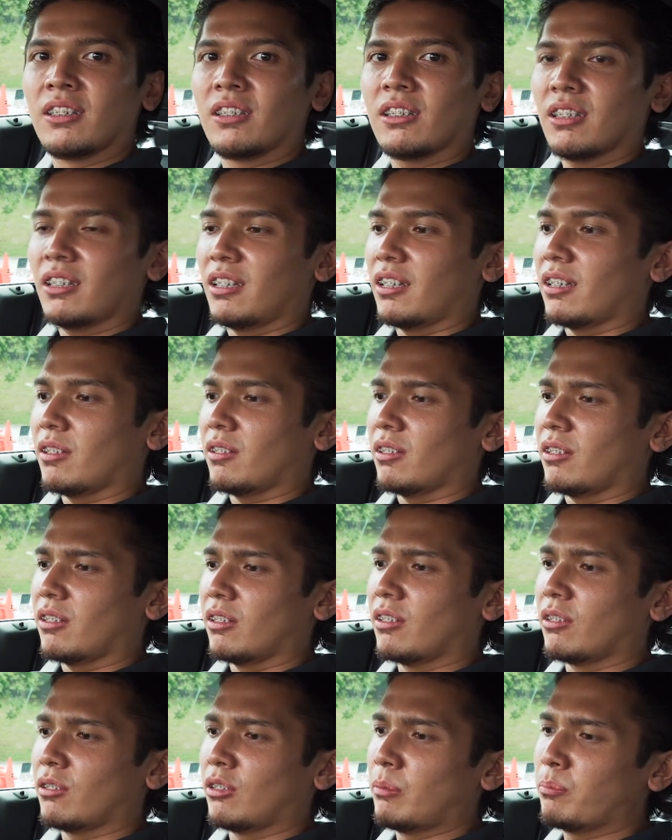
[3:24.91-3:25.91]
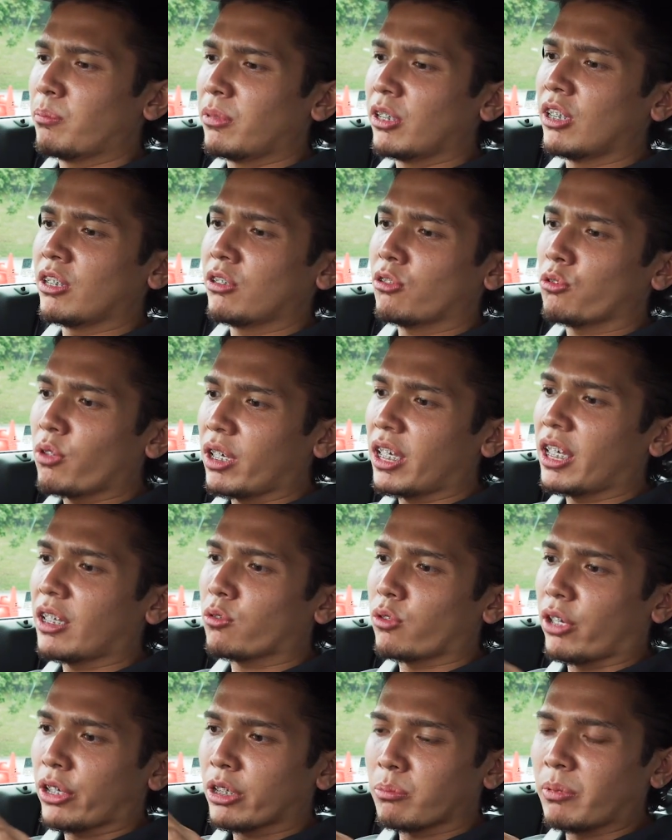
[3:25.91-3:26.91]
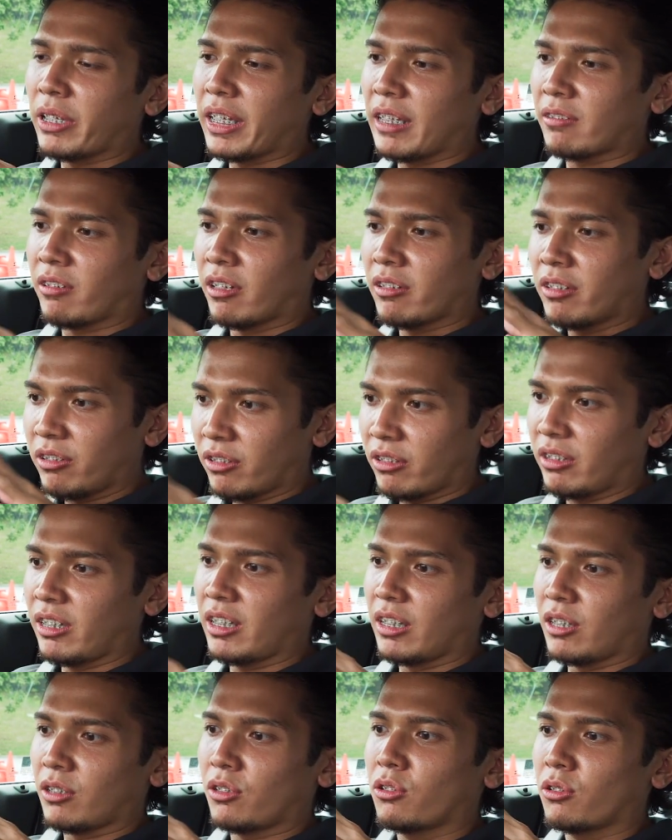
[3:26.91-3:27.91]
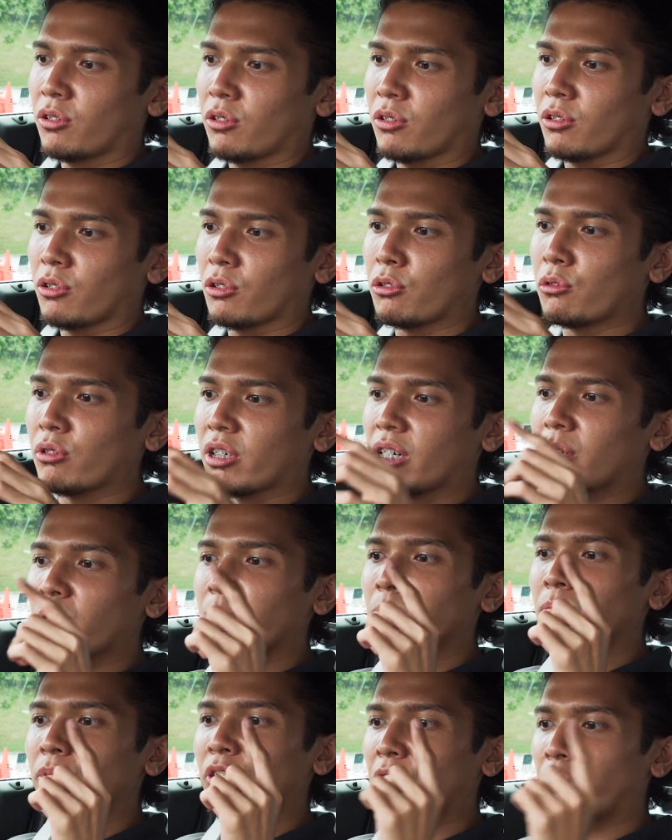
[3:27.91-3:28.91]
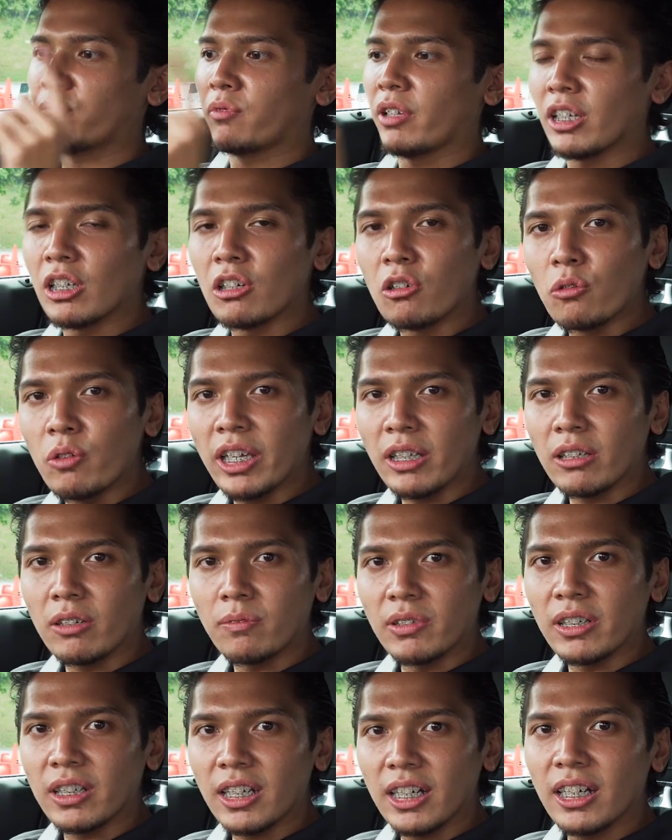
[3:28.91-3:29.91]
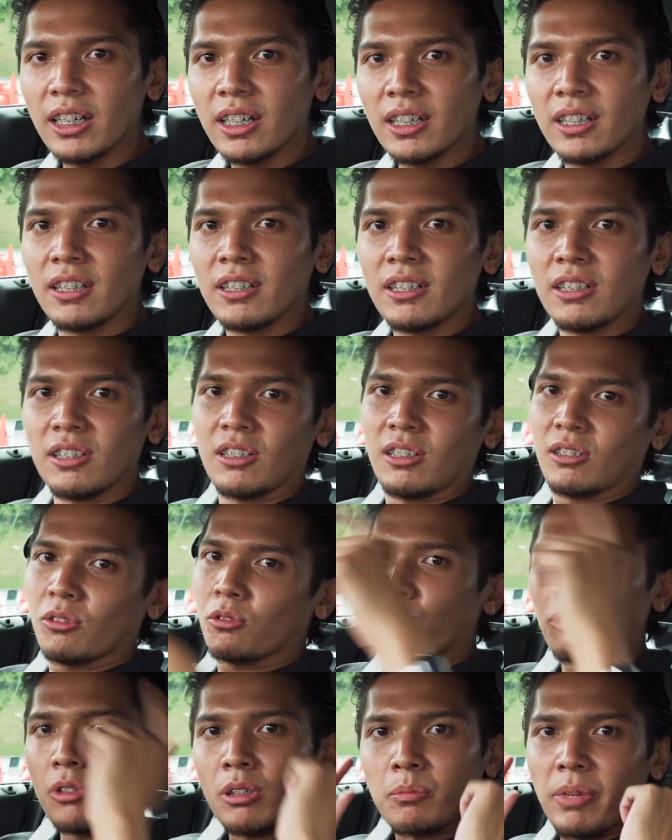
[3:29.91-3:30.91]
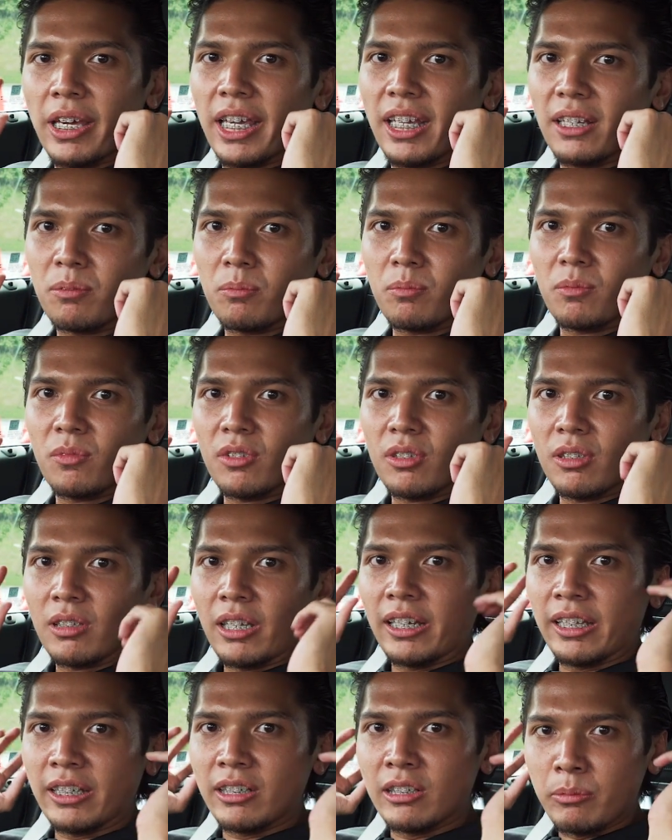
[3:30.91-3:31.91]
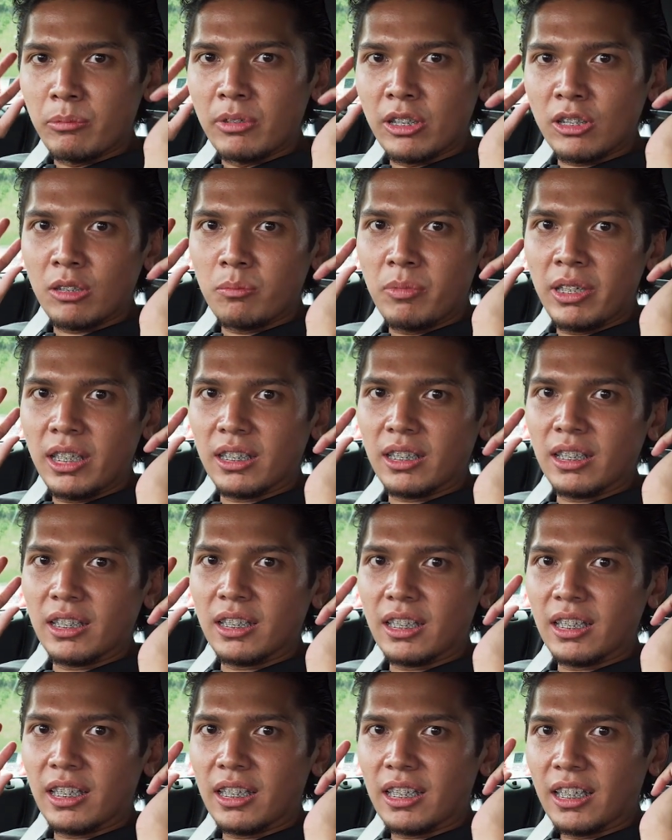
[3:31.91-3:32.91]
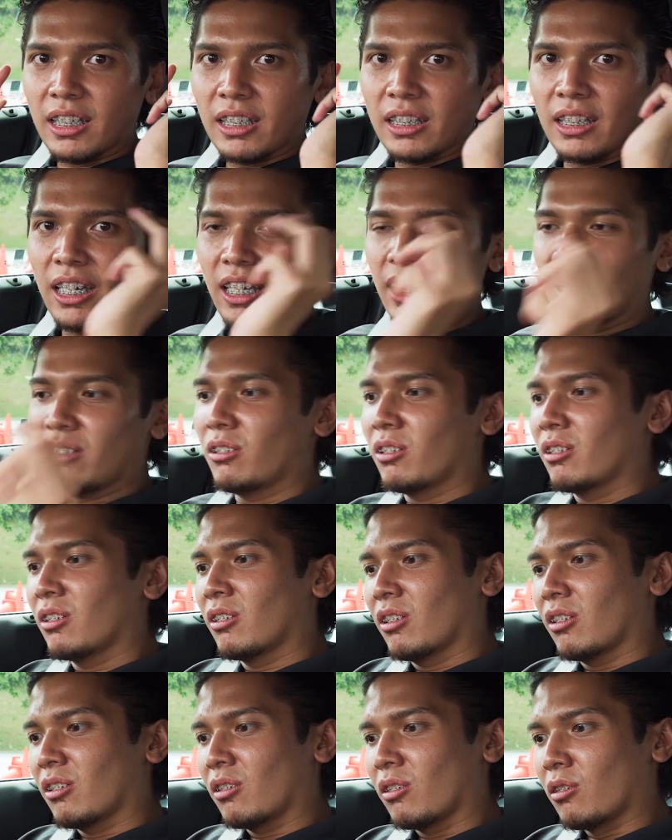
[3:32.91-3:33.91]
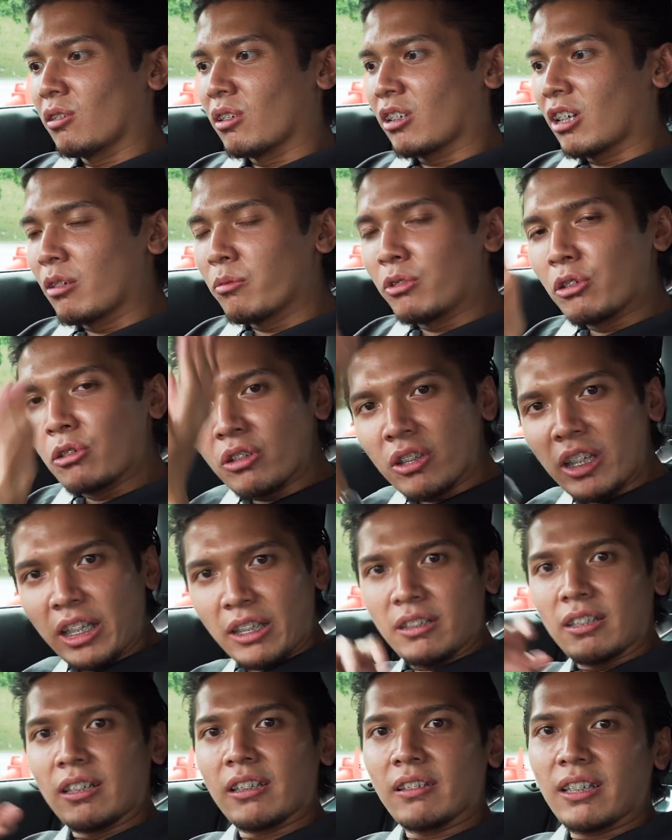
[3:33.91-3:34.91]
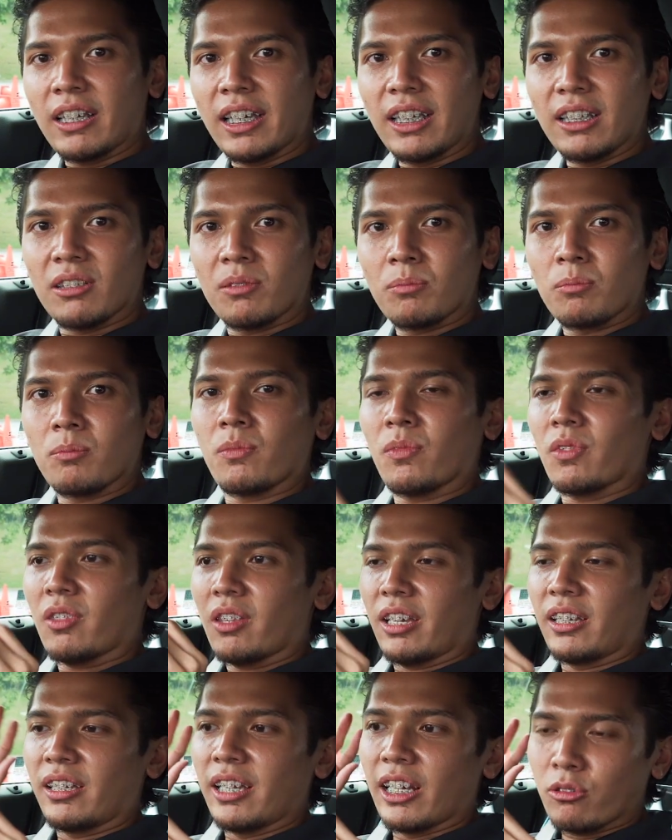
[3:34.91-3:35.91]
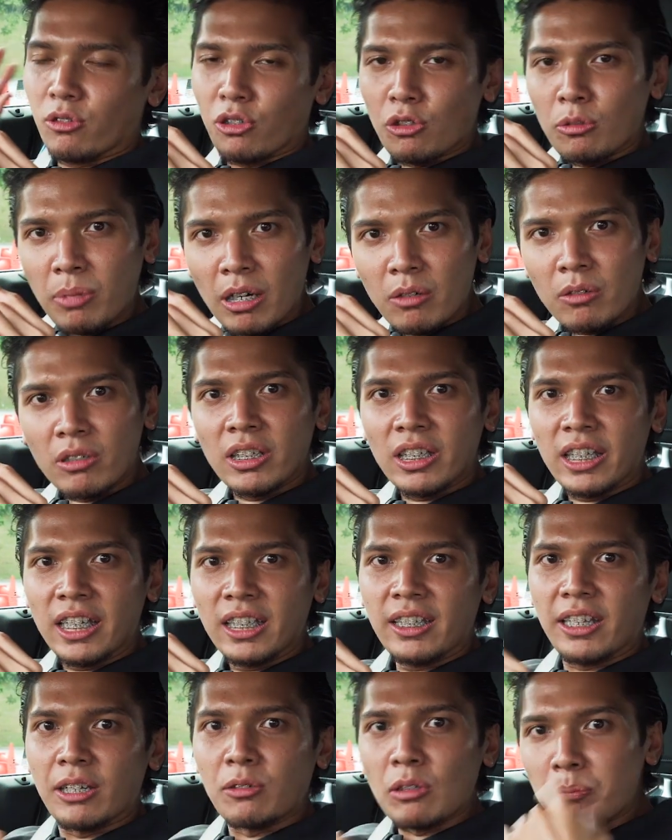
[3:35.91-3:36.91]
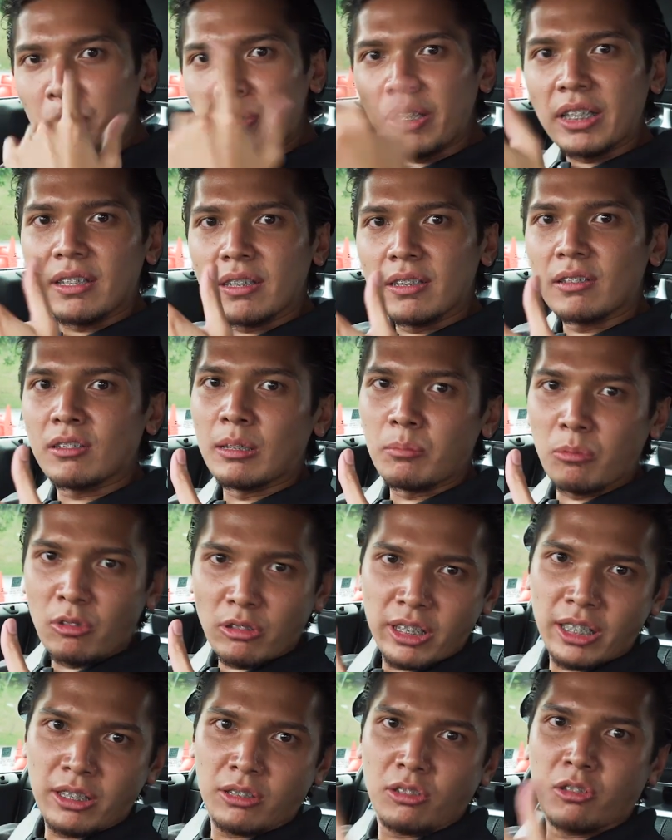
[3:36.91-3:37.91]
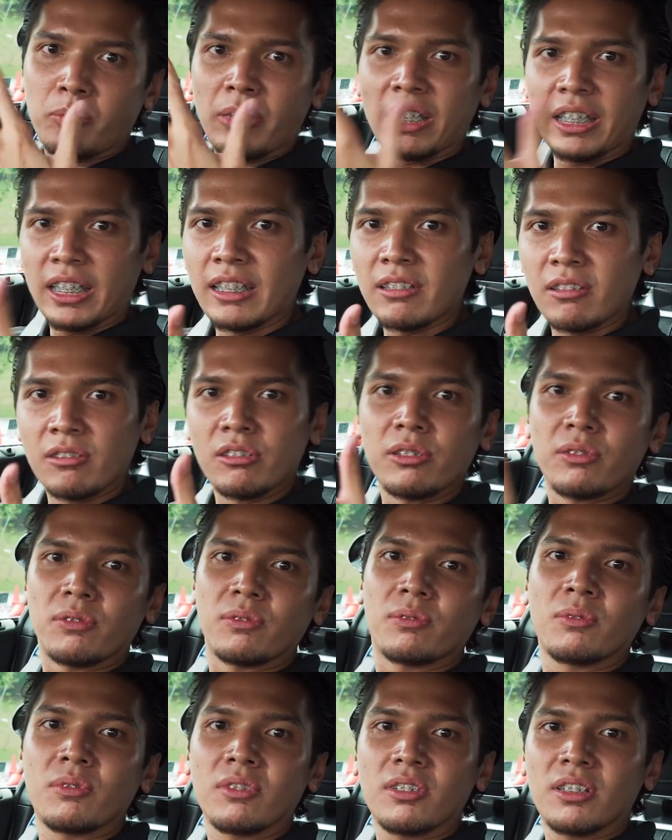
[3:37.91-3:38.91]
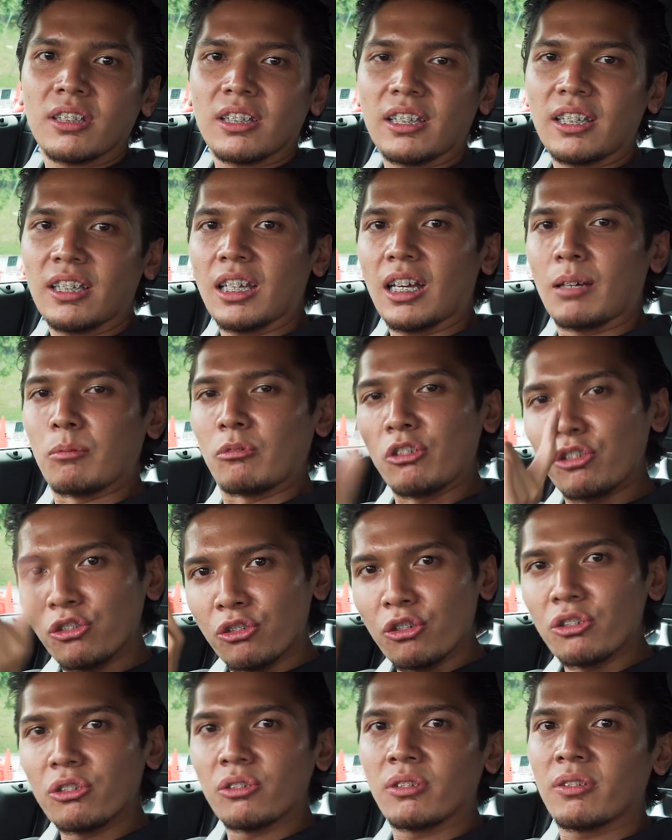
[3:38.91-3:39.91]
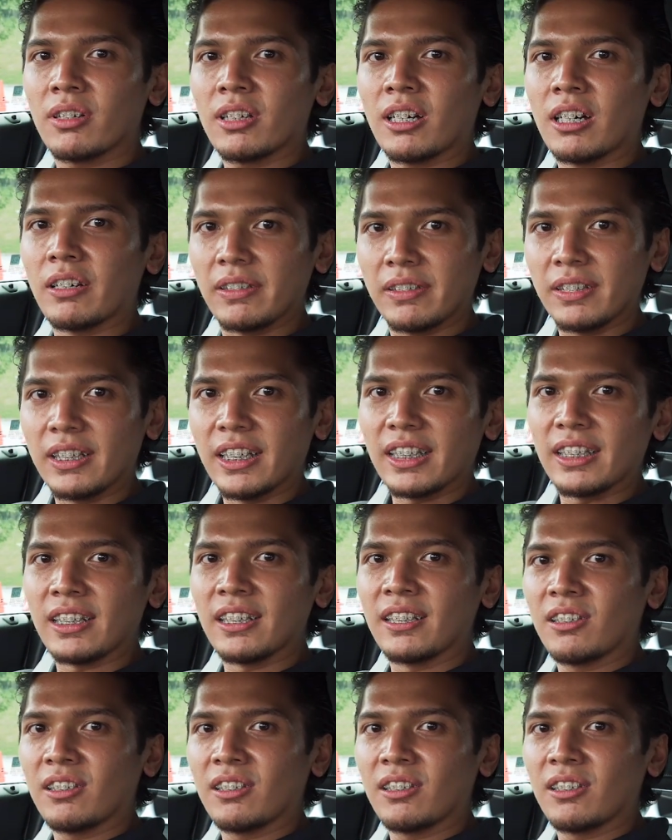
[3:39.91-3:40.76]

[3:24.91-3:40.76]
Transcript: Okay, the simplest way to explain transitioning is you are shifting the weight of the car to the back, let it grip a little bit, and then your car will rotate to the other side, and that's why you power again and repeat the same process of maintaining the drift. Okay, I'm going to show you how it's done.